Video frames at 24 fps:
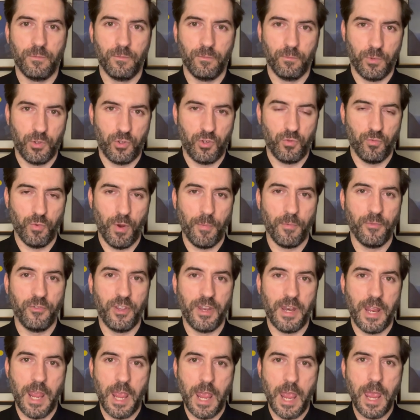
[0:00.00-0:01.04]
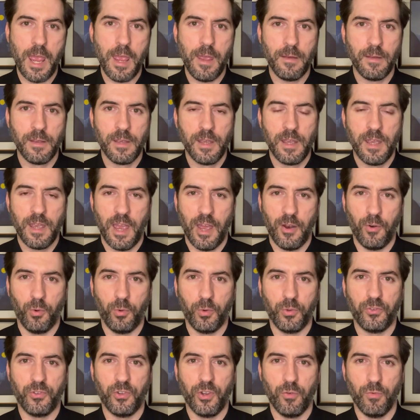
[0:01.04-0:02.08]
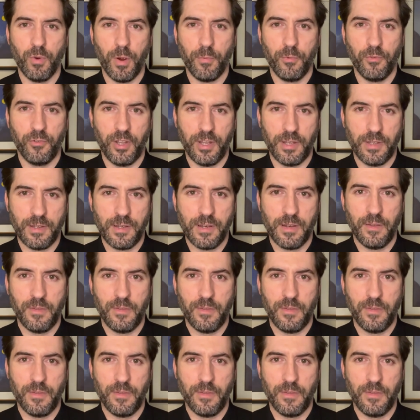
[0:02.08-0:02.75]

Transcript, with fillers: which represent air and also represent